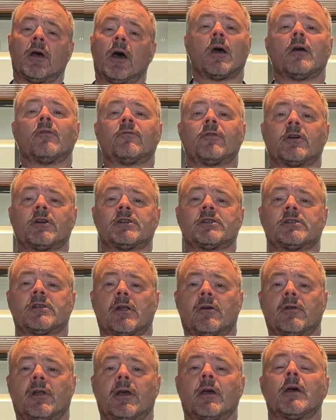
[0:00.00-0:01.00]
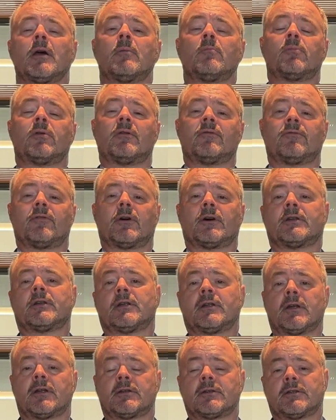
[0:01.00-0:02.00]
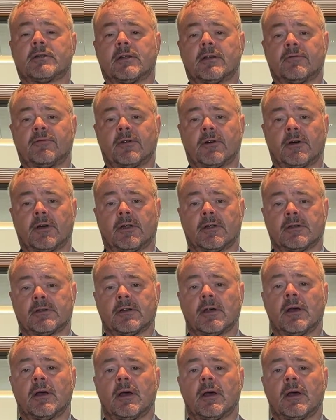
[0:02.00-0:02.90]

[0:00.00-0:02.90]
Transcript: and very slowly provided it to the vines,